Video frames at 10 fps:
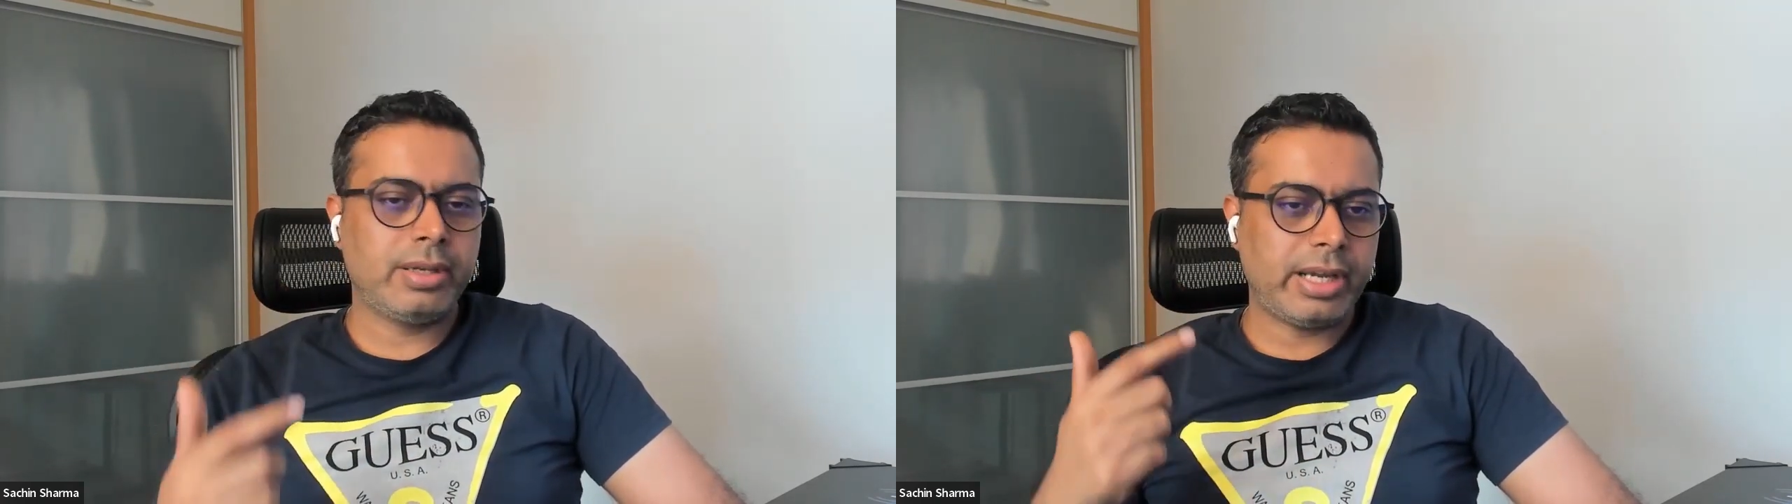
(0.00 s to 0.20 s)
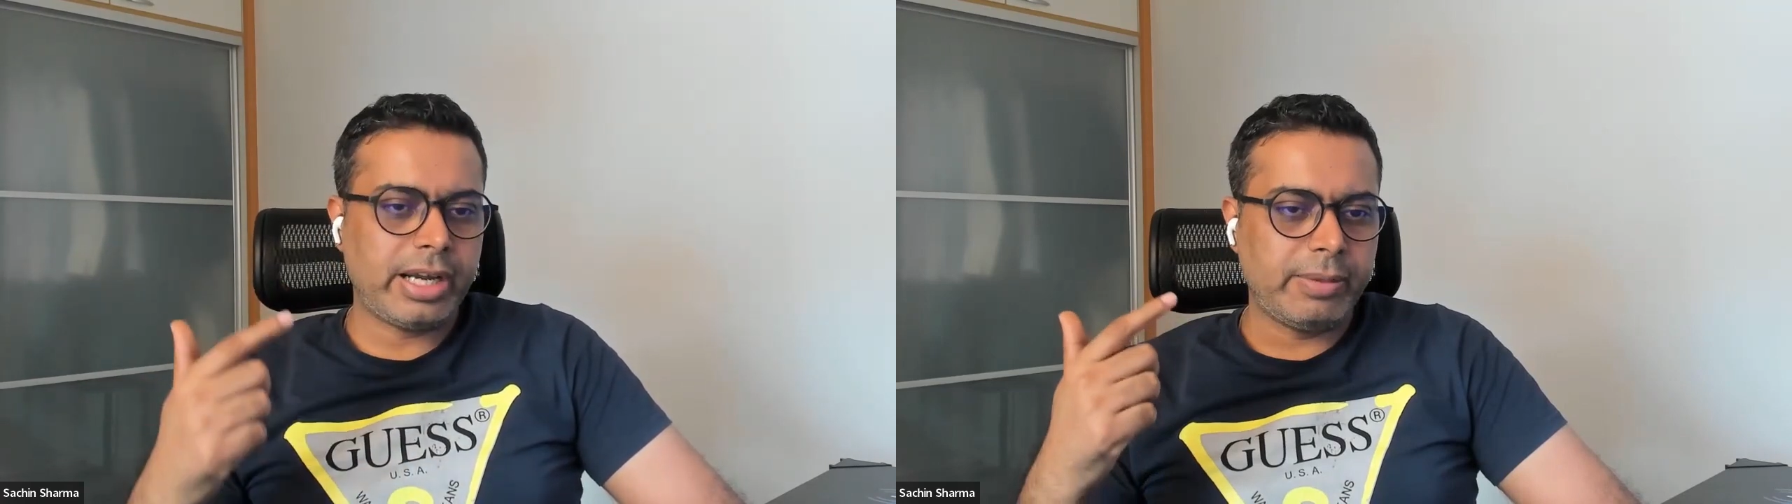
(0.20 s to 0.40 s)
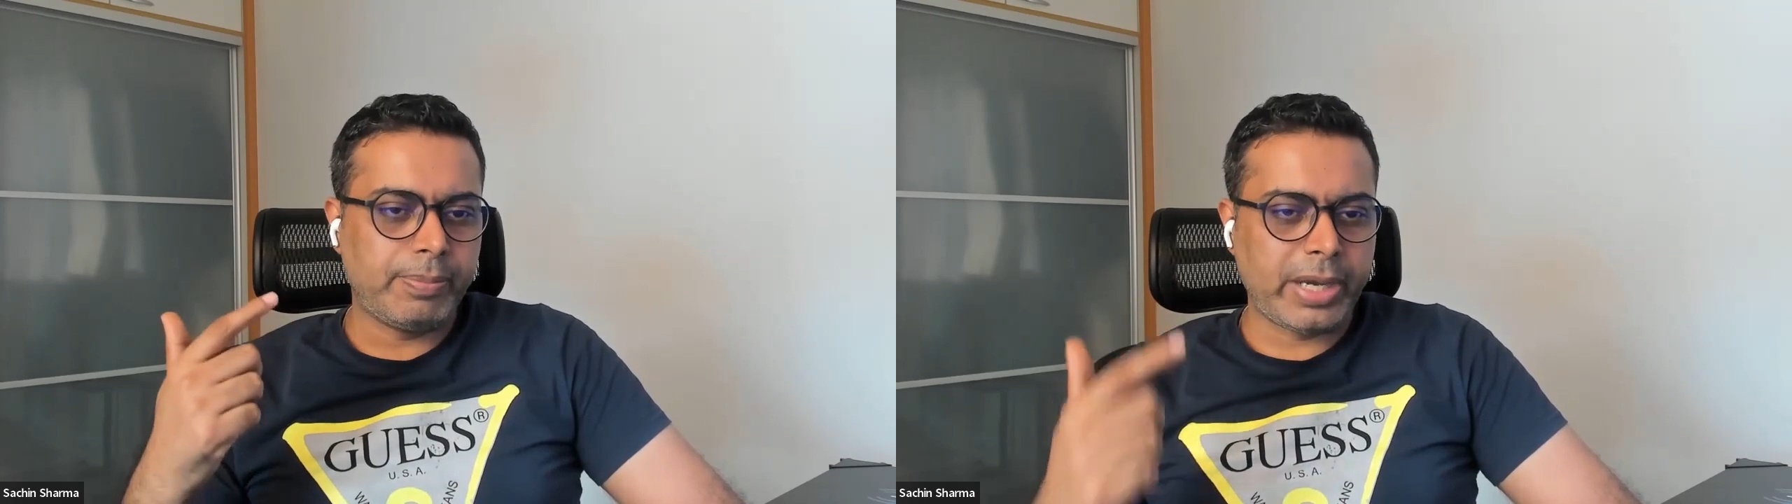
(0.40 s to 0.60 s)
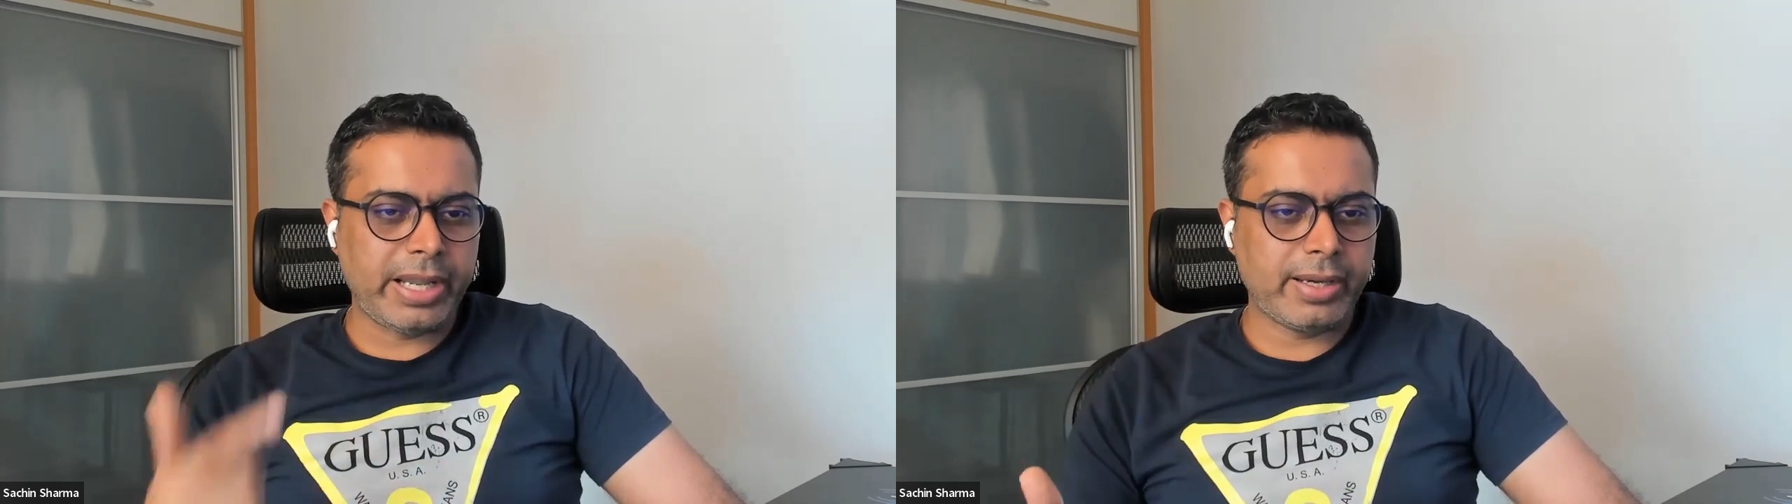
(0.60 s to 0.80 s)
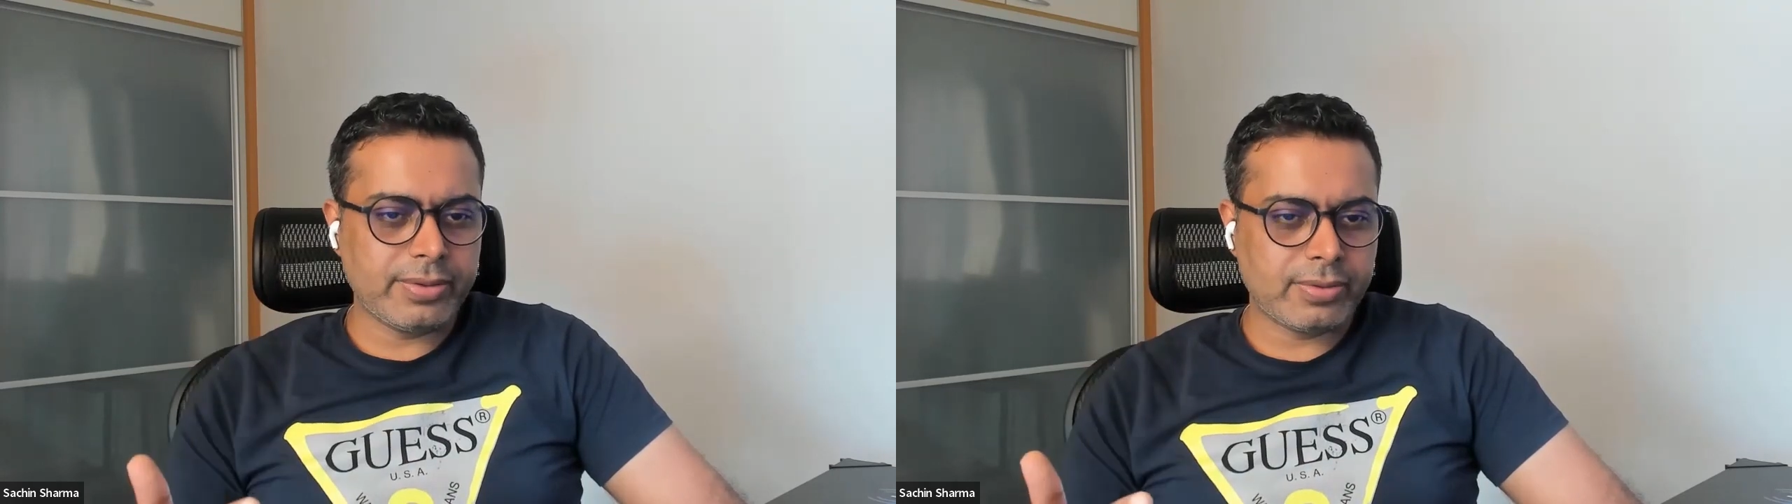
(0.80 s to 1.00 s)
and
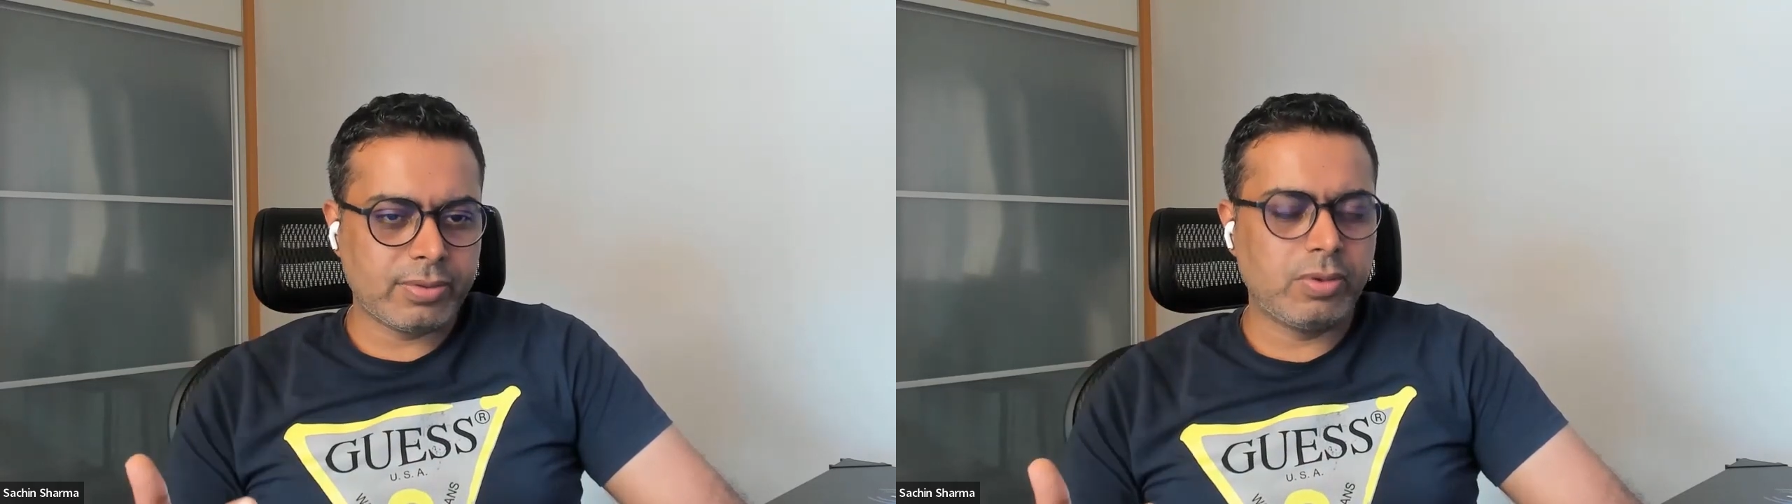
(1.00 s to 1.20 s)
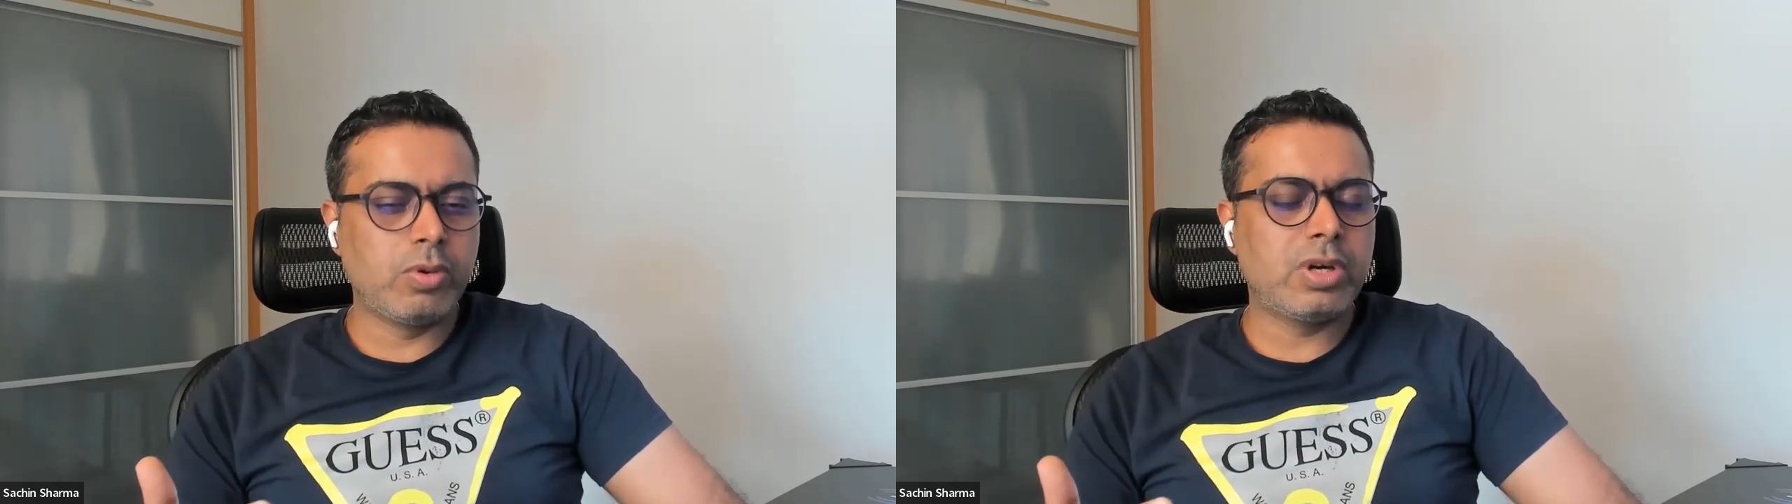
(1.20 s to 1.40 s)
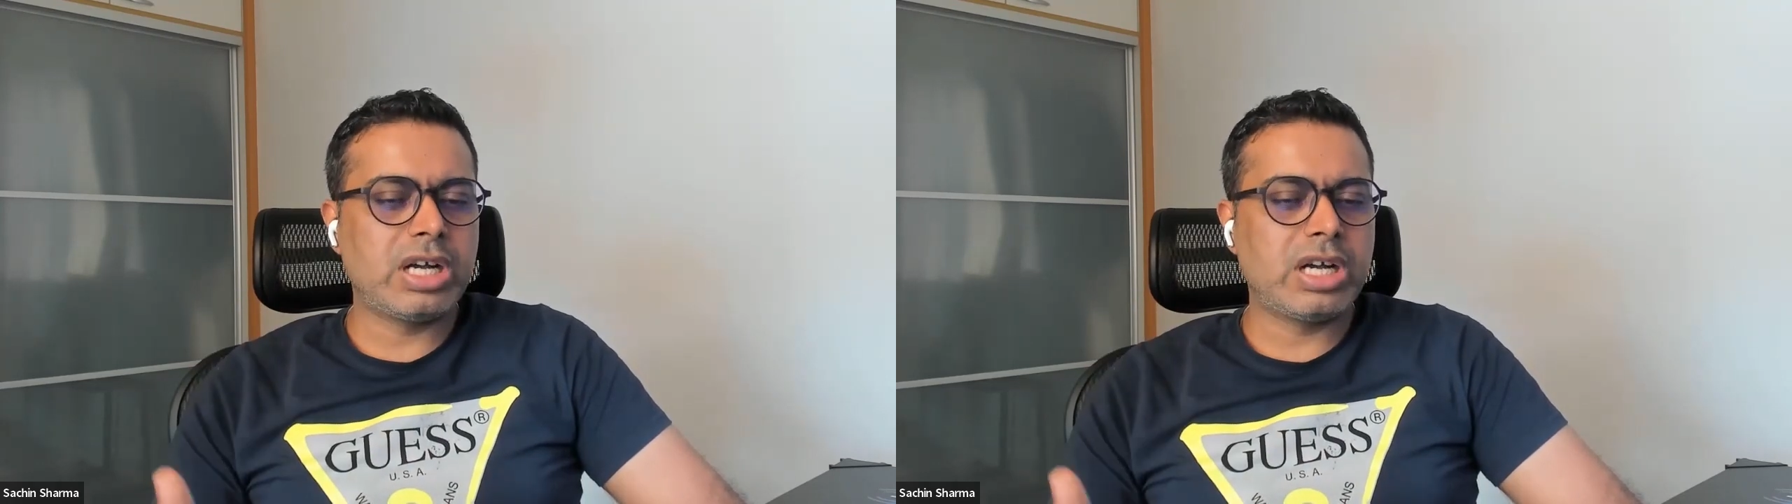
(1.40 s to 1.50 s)
players who